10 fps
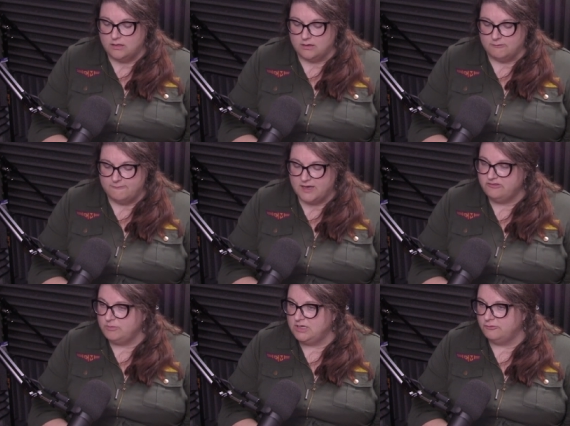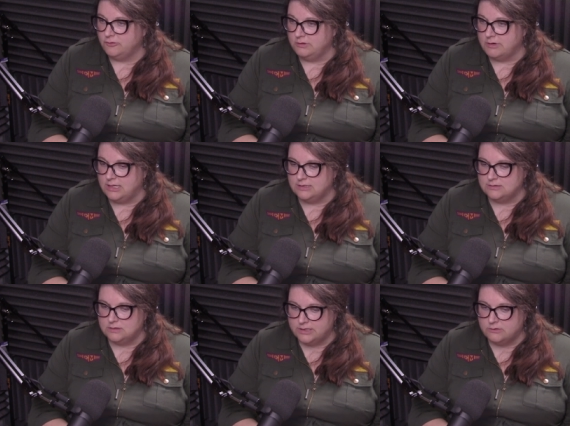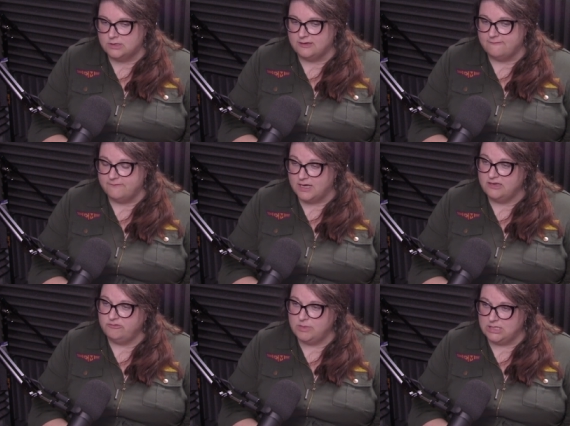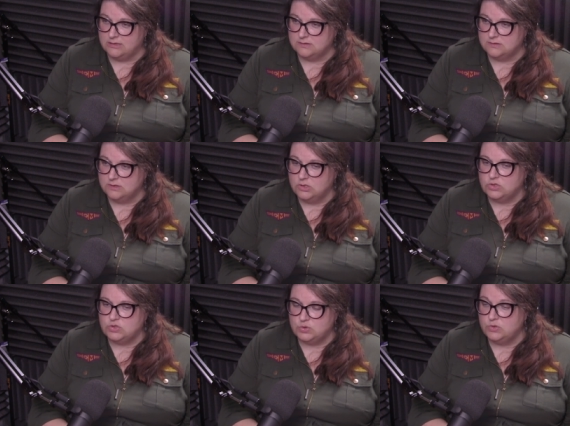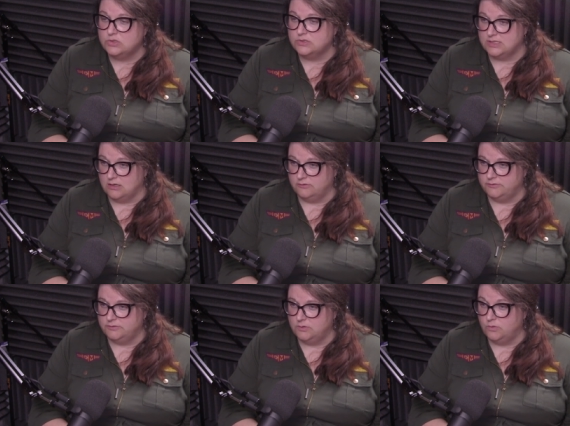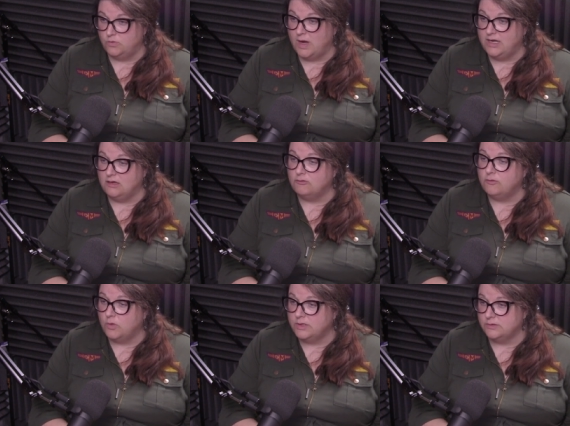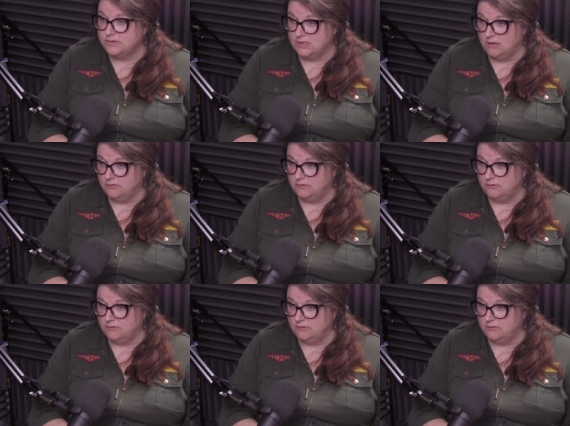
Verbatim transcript: the five minute free write is literally five minutes to yourself writing for yourself.